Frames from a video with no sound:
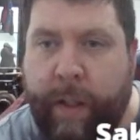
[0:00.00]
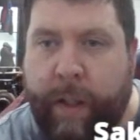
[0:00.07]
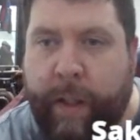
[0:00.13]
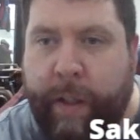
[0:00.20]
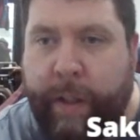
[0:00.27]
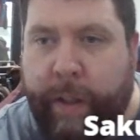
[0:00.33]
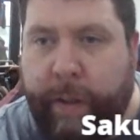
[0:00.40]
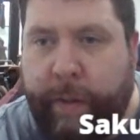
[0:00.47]

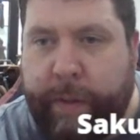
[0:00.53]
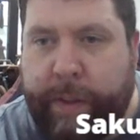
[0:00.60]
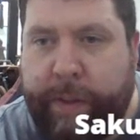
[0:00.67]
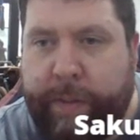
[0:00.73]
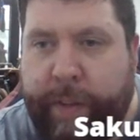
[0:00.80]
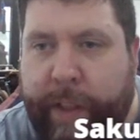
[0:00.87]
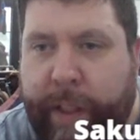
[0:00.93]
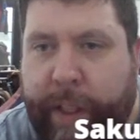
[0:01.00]
You know what's
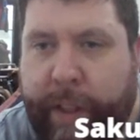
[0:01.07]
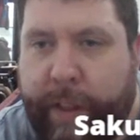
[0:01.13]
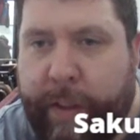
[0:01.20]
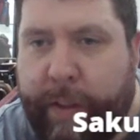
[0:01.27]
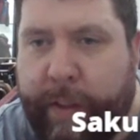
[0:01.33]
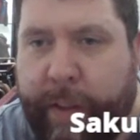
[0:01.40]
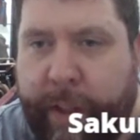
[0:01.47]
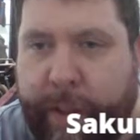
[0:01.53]
funny?
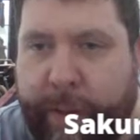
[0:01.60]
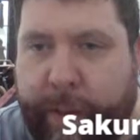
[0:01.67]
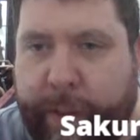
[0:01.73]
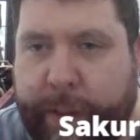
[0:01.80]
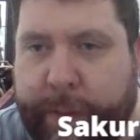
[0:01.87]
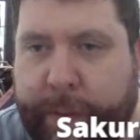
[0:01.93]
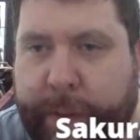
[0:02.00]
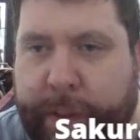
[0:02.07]
I think
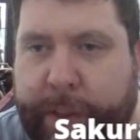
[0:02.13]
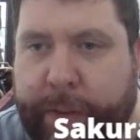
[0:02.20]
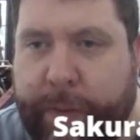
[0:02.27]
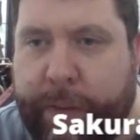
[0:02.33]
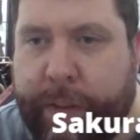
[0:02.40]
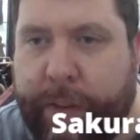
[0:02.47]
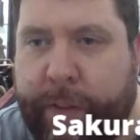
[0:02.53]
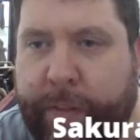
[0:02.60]
Razor Beast
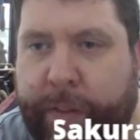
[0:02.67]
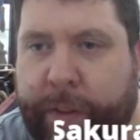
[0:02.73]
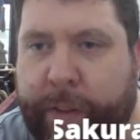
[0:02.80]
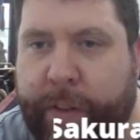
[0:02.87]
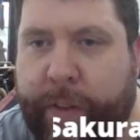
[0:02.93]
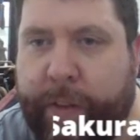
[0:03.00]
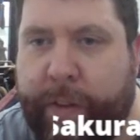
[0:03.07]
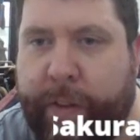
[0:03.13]
was the
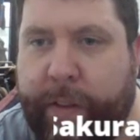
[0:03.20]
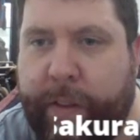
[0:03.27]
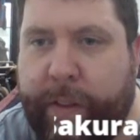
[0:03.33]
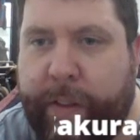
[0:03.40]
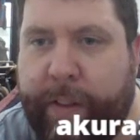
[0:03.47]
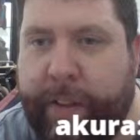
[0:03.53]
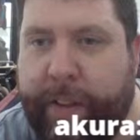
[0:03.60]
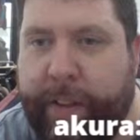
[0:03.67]
first
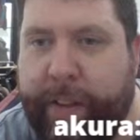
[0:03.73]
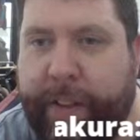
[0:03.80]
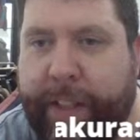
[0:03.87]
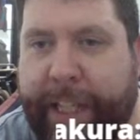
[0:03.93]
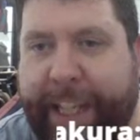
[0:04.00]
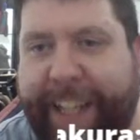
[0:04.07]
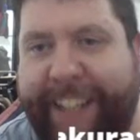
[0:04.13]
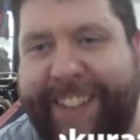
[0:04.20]

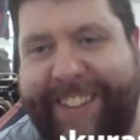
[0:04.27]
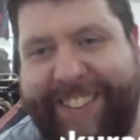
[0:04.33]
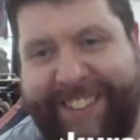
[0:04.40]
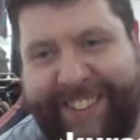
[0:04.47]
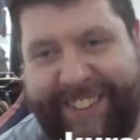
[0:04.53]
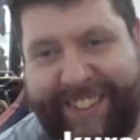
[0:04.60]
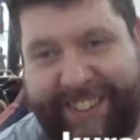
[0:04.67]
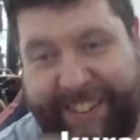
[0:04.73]
round.
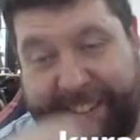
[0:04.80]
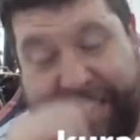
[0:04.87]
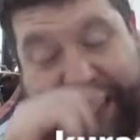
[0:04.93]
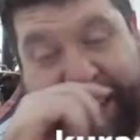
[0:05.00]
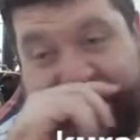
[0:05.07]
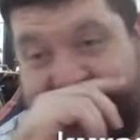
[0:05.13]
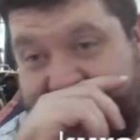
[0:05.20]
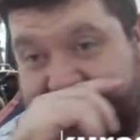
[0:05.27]
Yeah,
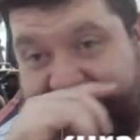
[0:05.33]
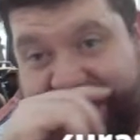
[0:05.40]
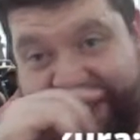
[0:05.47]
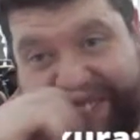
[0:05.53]
that's cool.